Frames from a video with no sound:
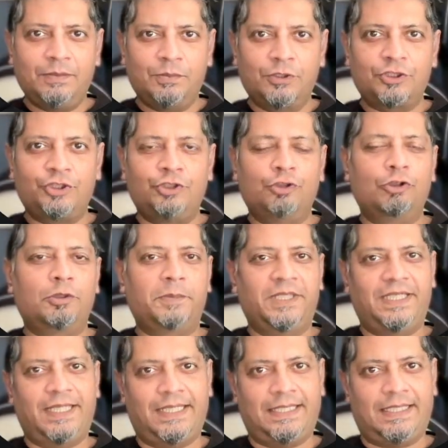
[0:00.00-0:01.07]
what you're going to be
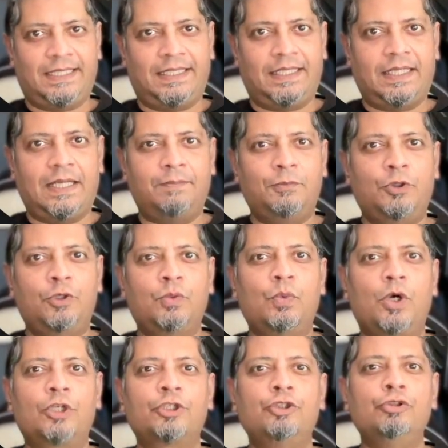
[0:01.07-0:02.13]
getting. I'm going to
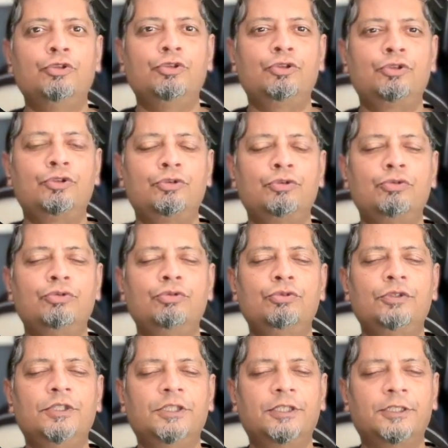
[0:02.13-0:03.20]
walk you through
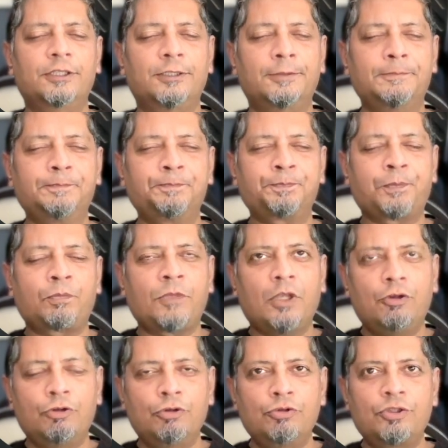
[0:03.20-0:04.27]
the
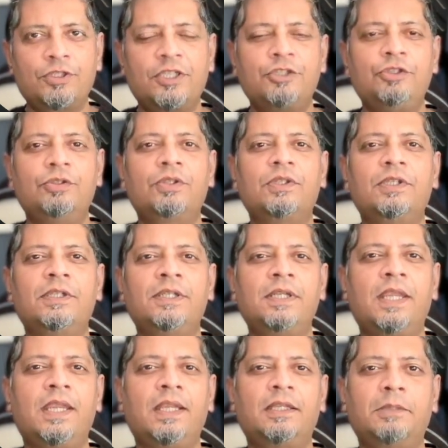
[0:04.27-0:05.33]
routes that you can
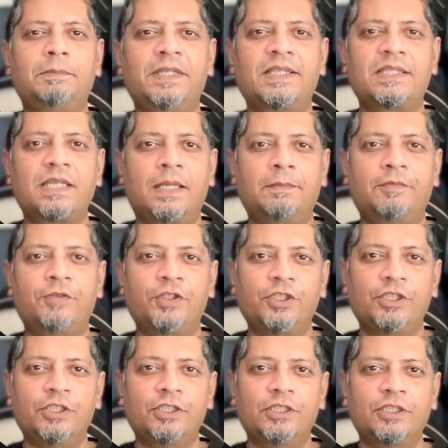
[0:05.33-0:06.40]
take, the best time of the
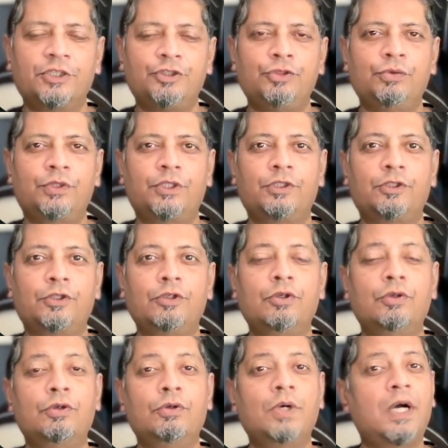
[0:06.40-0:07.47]
year that you can
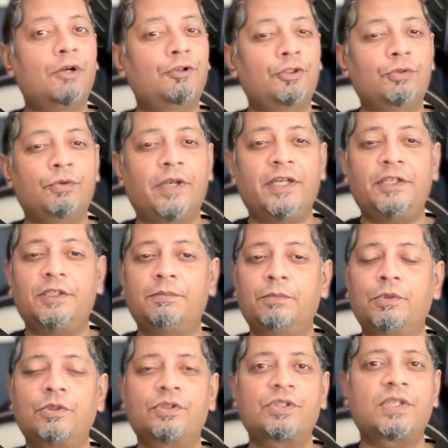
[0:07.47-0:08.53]
go, how do you rent a
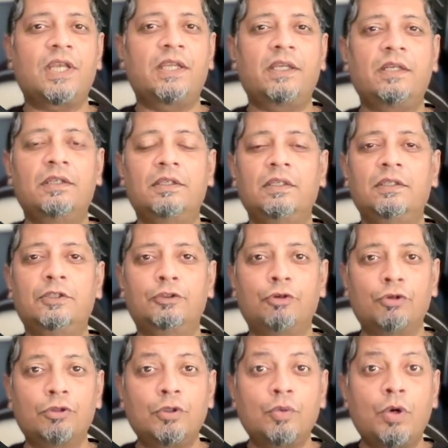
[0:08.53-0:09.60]
motorcycle, the
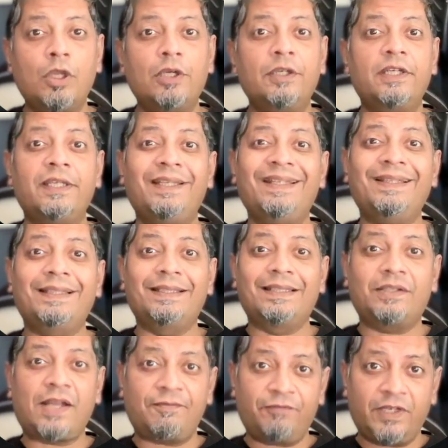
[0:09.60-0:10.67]
road quality, the
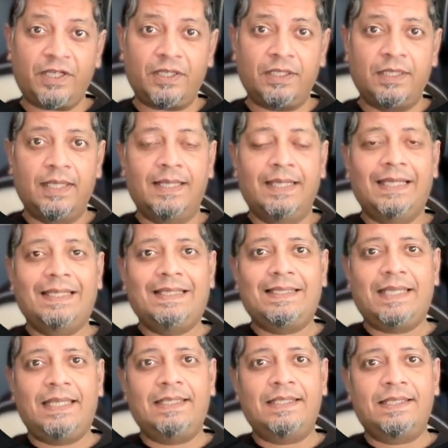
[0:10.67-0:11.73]
traffic
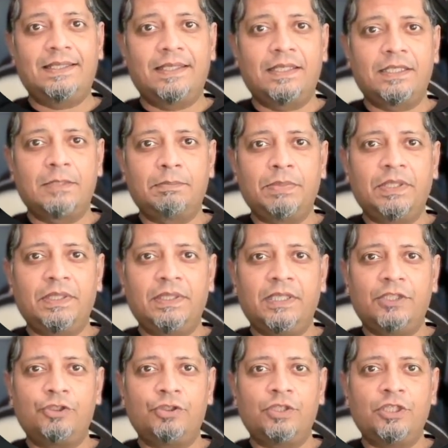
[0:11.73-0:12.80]
sense and discipline
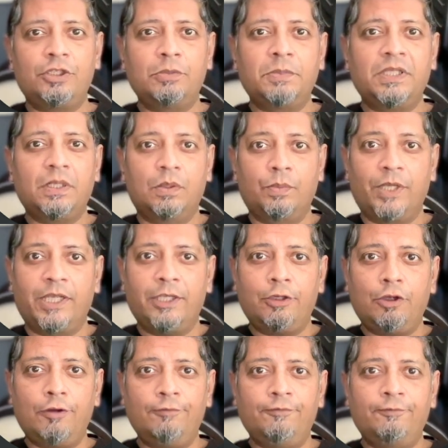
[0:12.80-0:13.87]
that you need to be aware
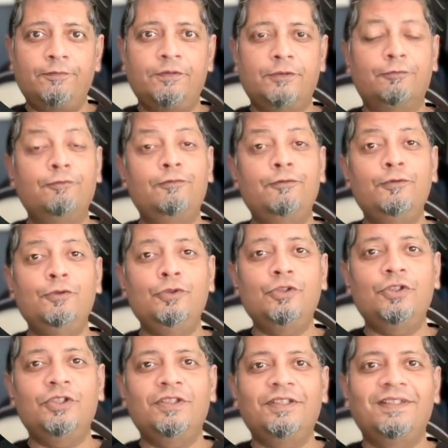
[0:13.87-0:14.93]
of, the
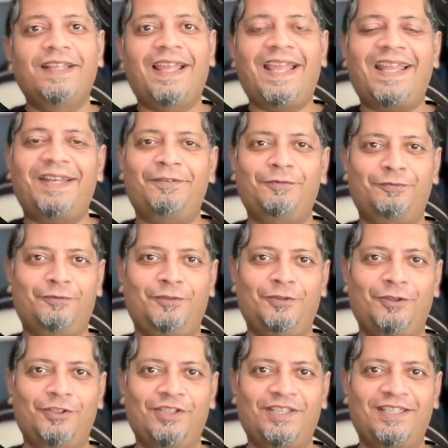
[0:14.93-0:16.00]
food, and of
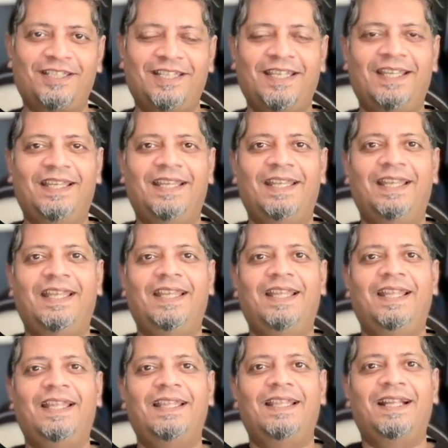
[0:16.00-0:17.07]
course,
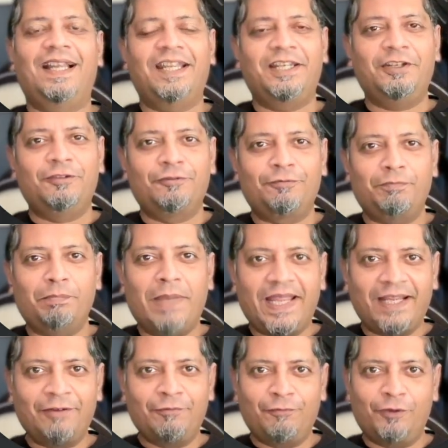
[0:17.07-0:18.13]
kind of
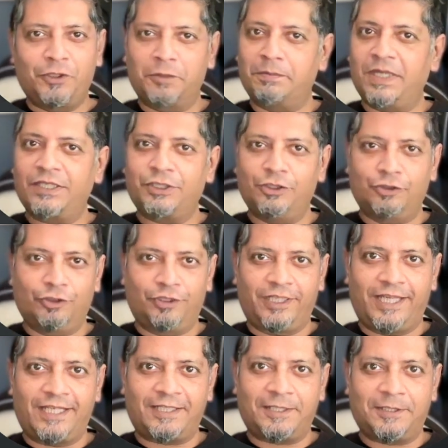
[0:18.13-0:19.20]
bang for your buck you're going to
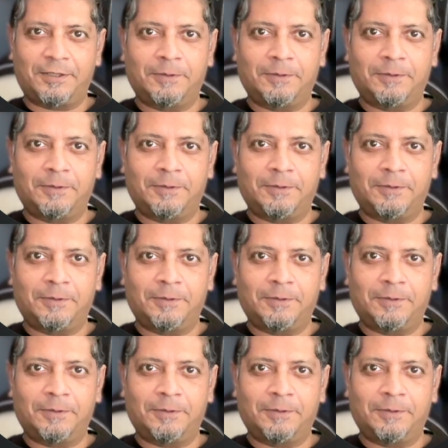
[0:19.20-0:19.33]
get.